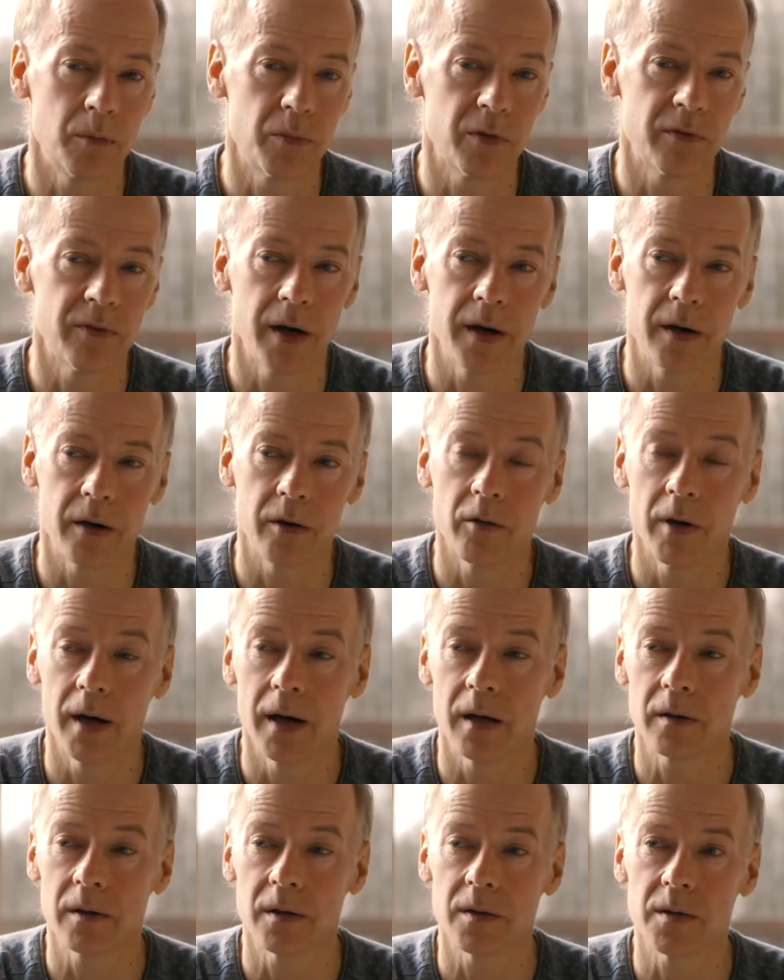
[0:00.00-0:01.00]
provide a
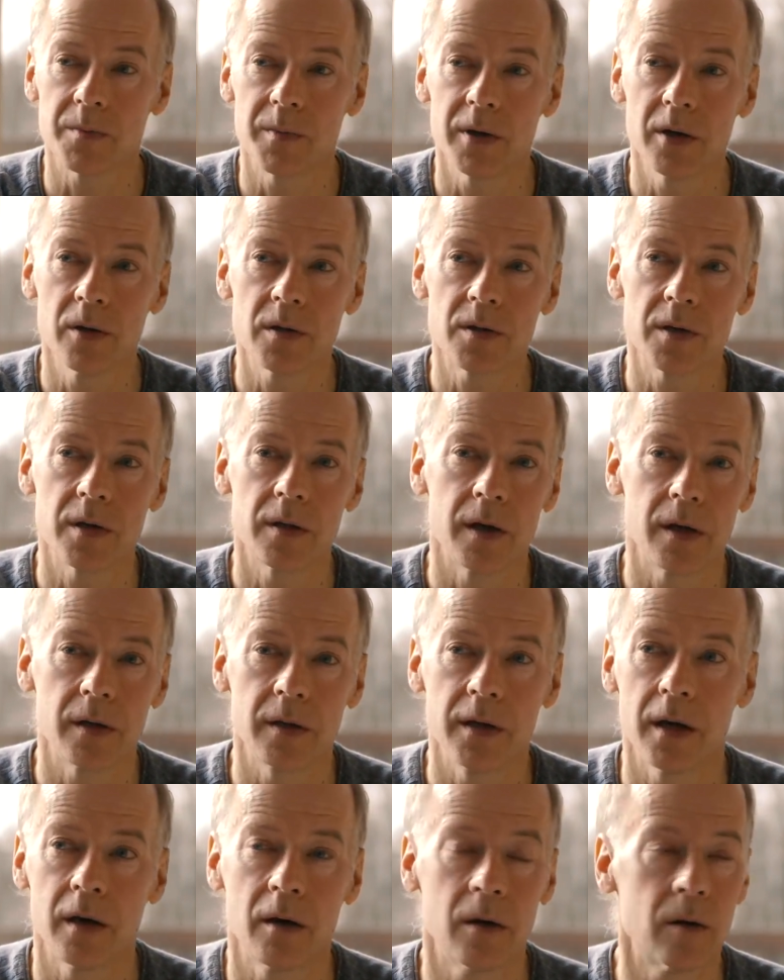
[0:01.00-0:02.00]
grand conspiracy
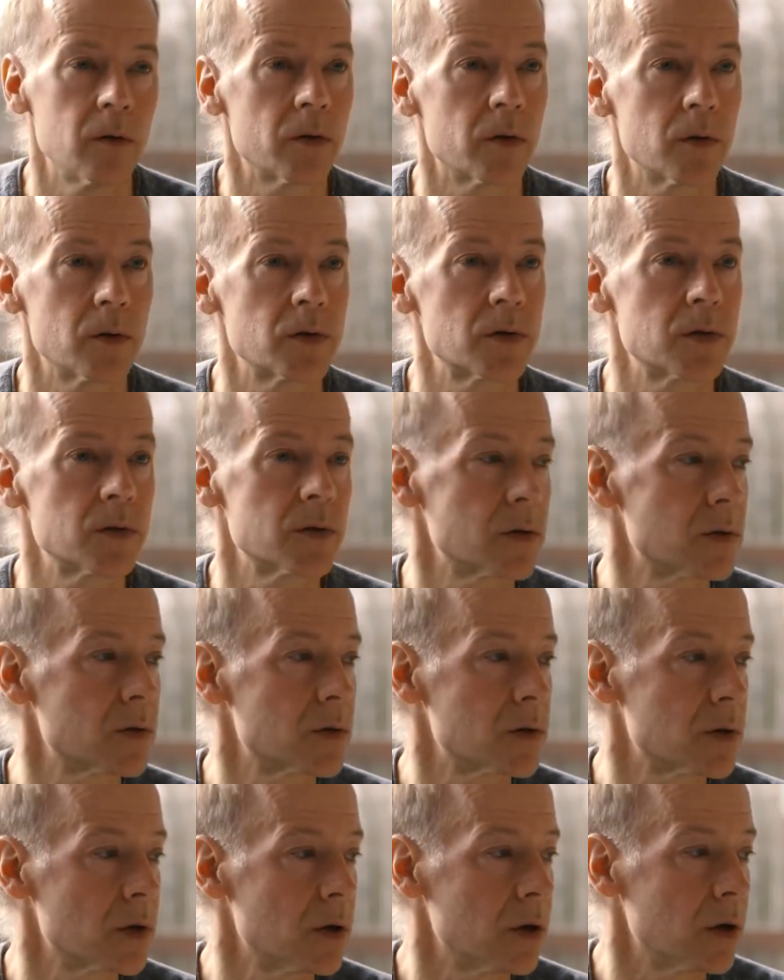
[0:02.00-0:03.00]
that all
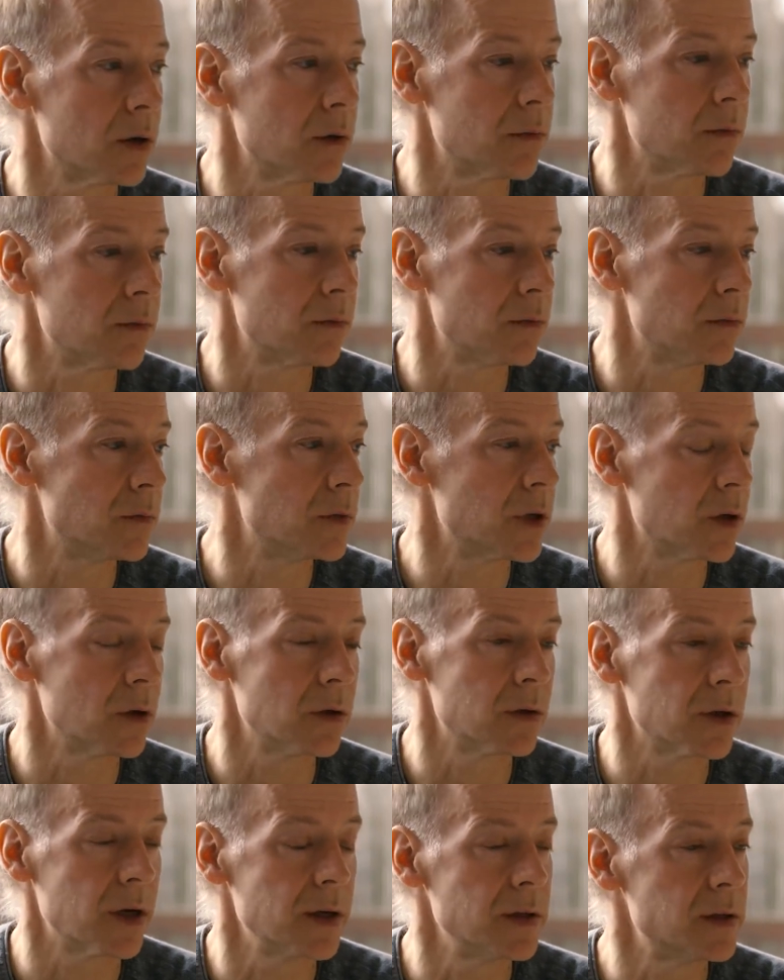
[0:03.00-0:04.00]
those
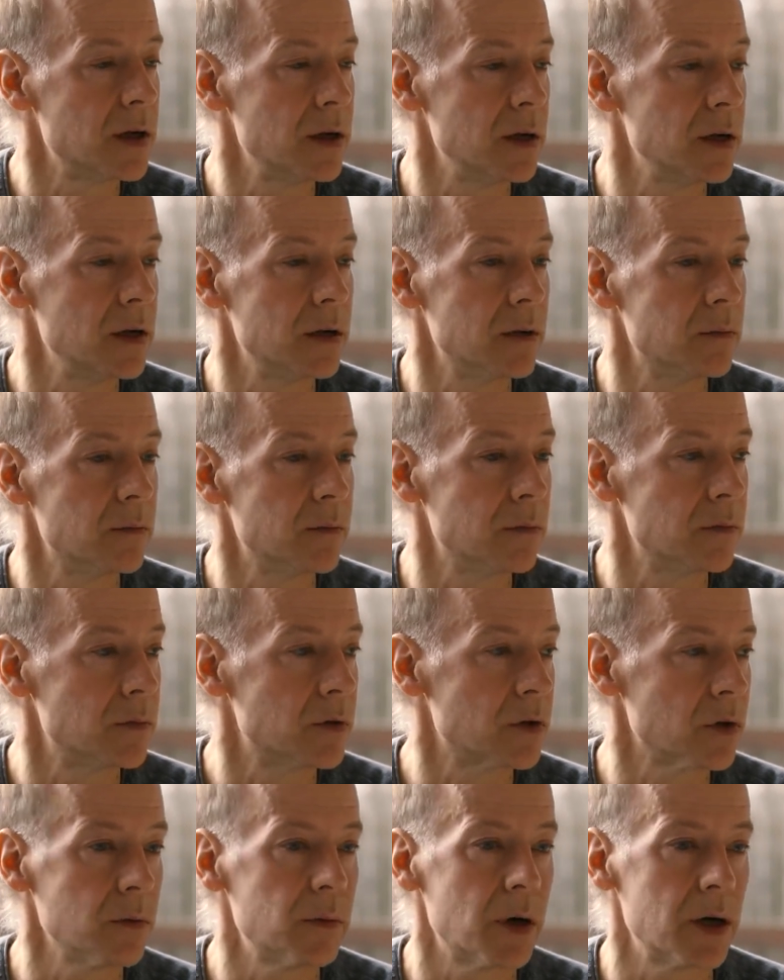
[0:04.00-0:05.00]
titanium
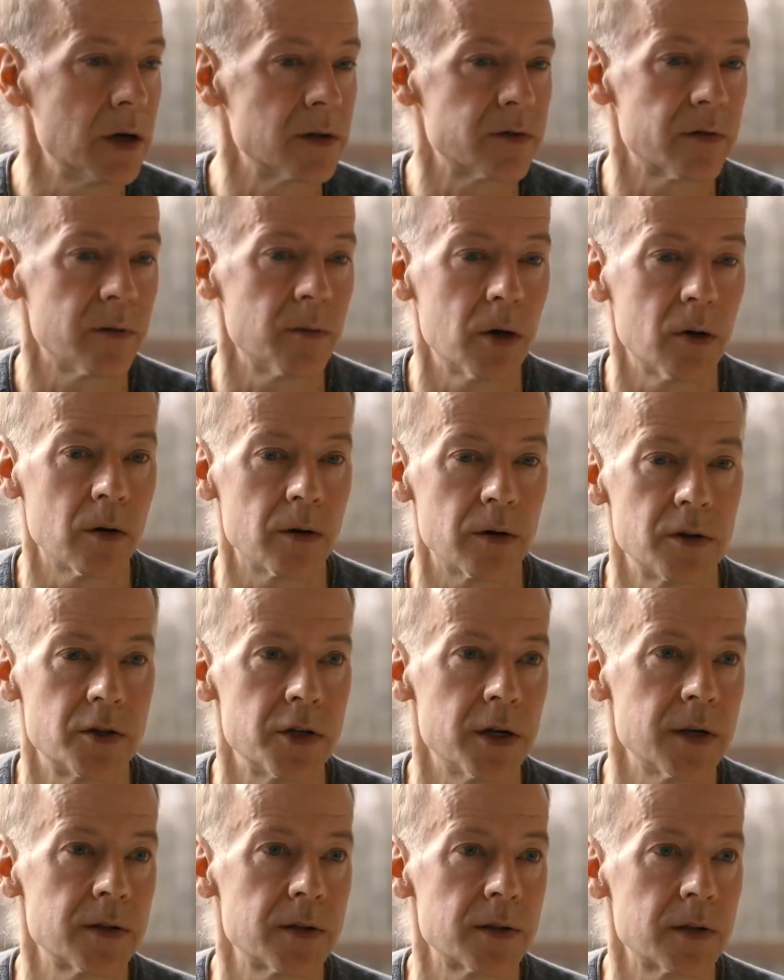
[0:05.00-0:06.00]
turbines from all the
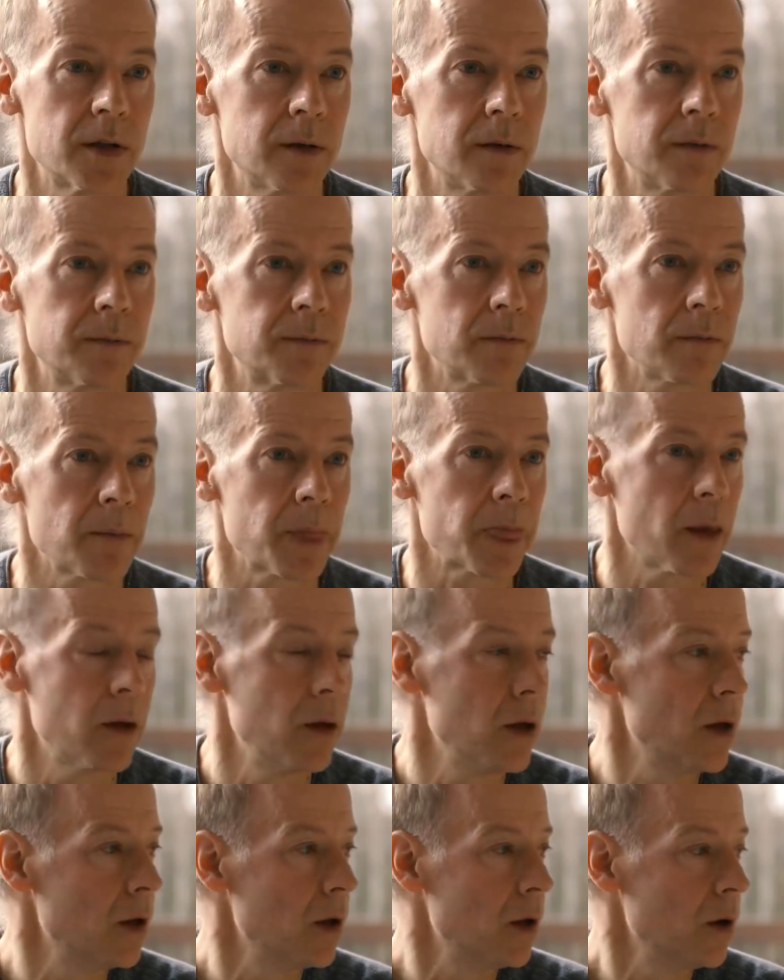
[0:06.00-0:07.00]
jets that
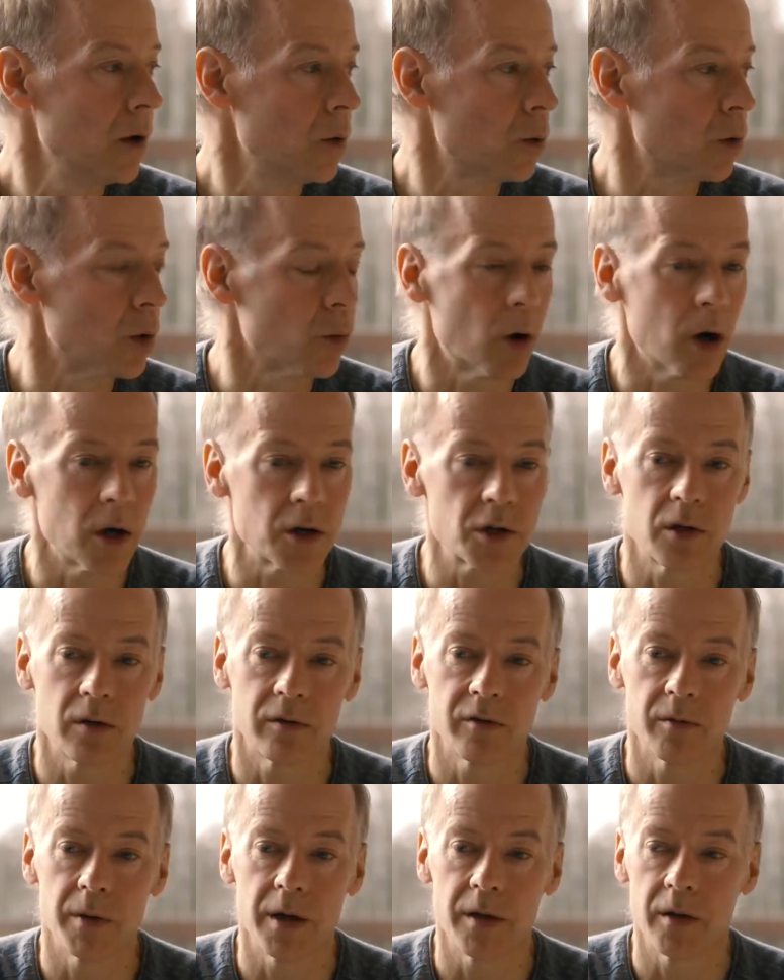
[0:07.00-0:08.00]
were washed
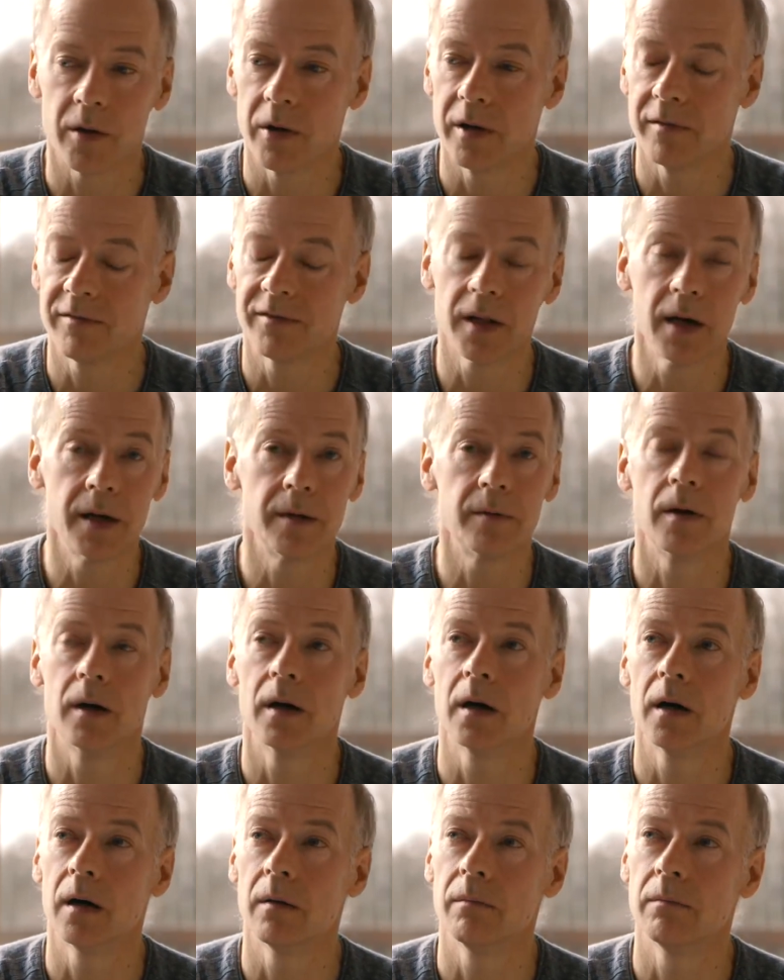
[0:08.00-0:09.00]
over by the Great
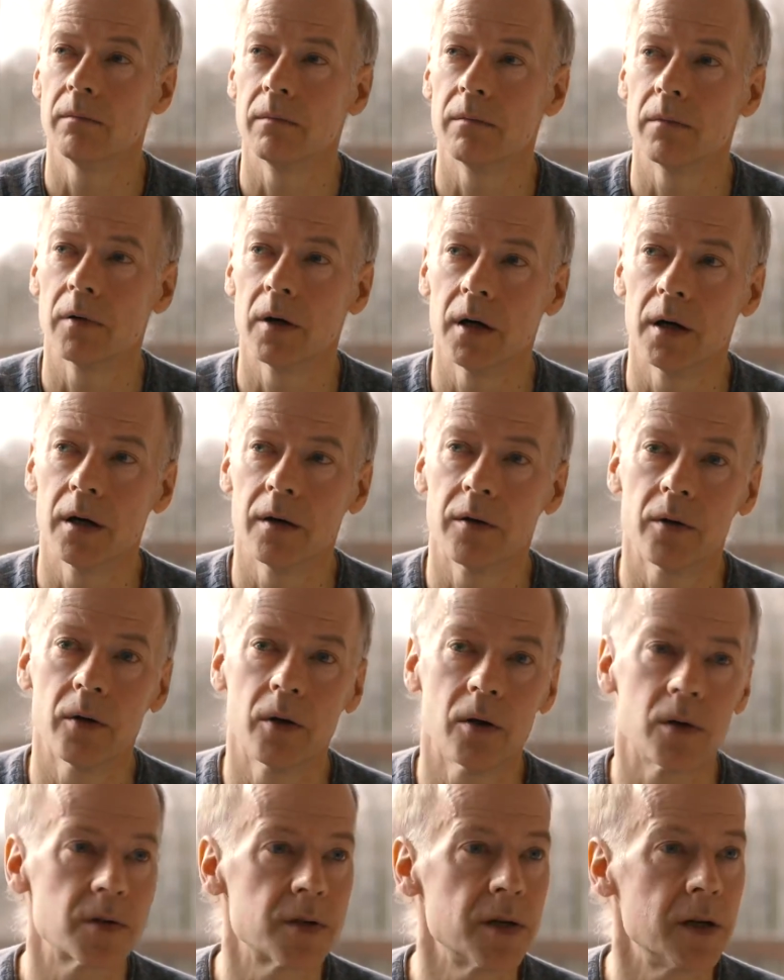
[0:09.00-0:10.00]
Flood,
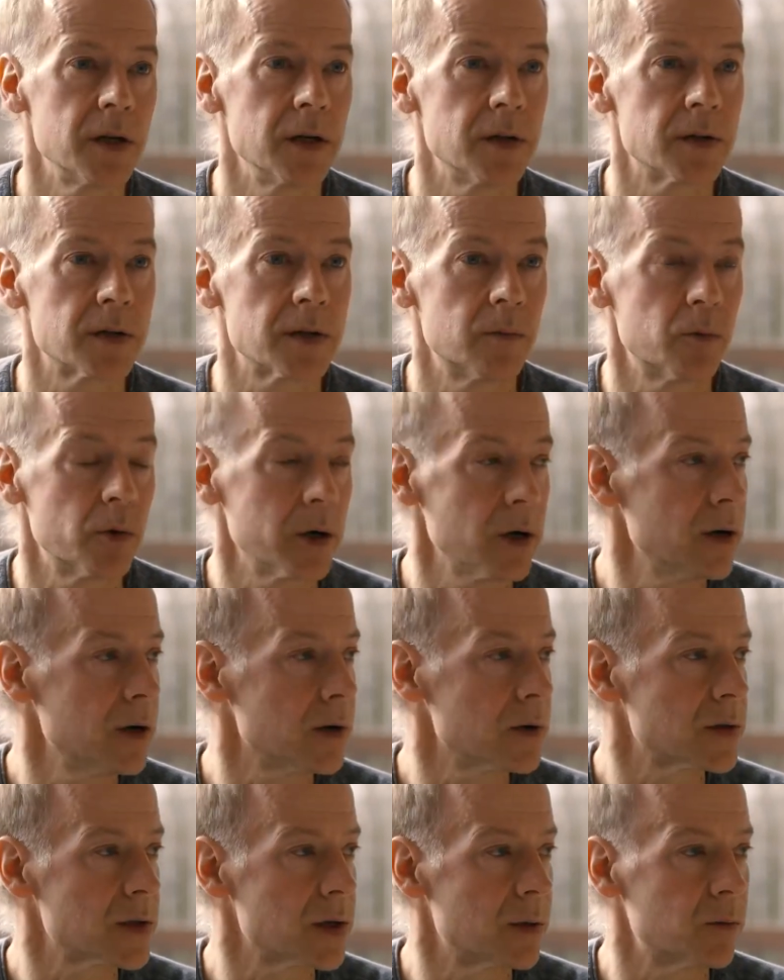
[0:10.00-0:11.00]
they're all sitting in some
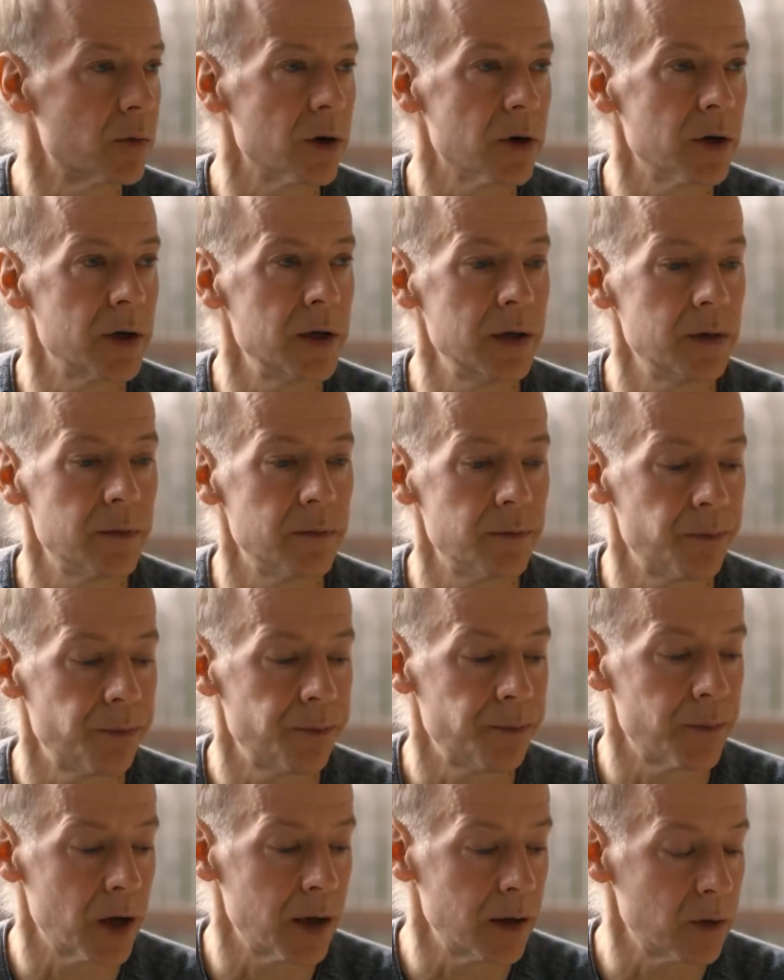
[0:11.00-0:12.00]
warehouse somewhere hidden.
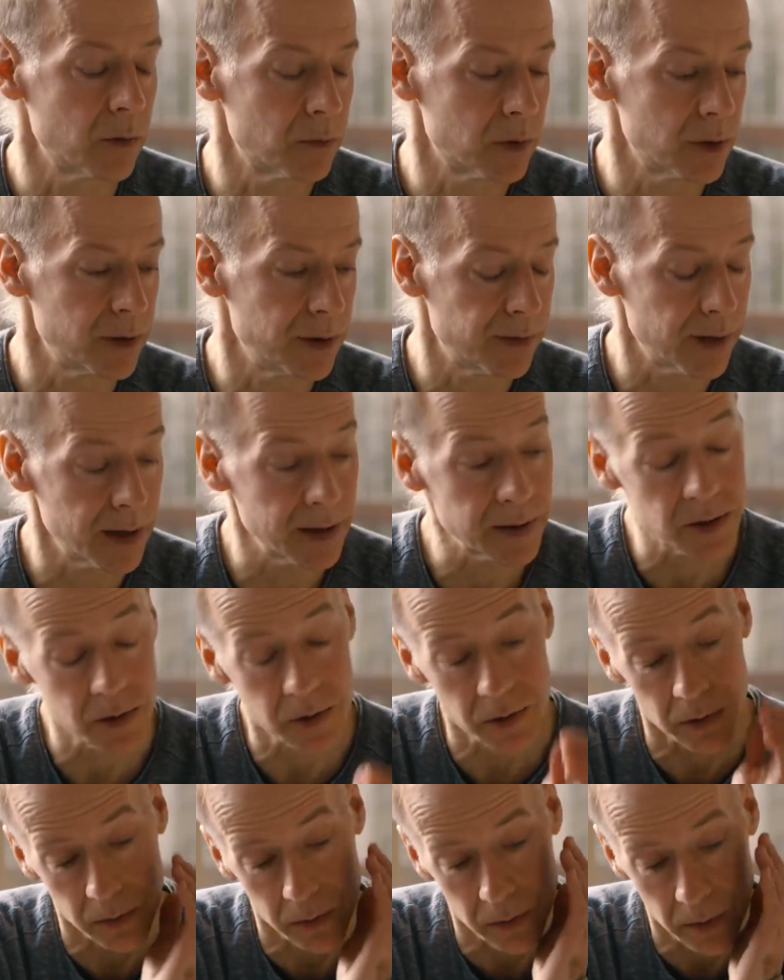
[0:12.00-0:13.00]
I don't believe that's
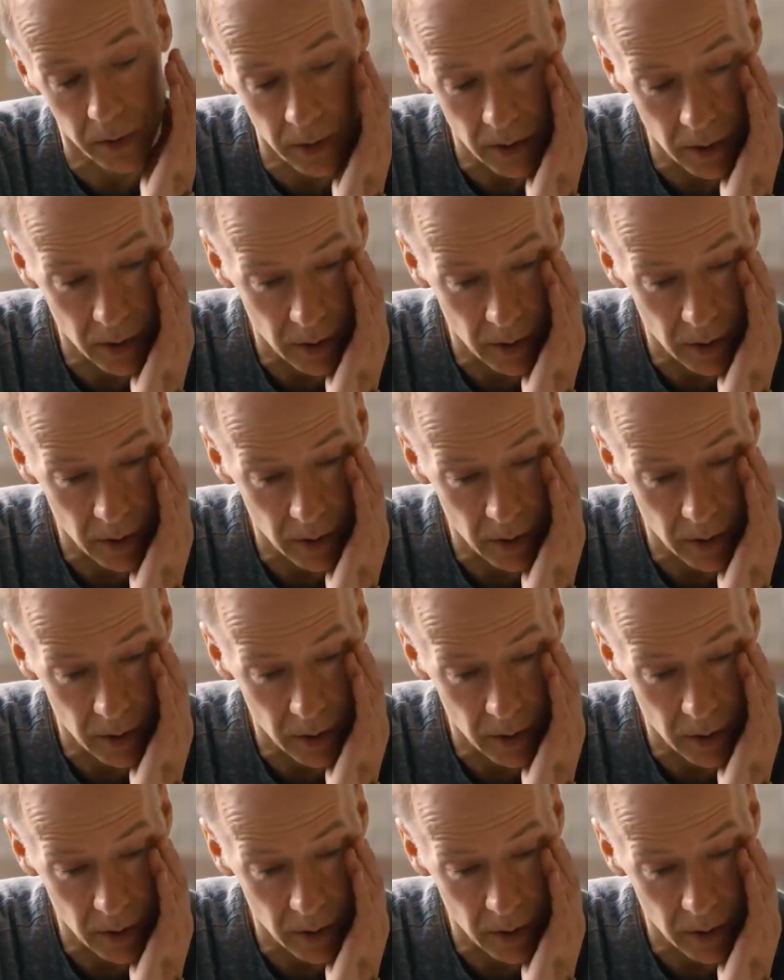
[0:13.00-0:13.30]
true.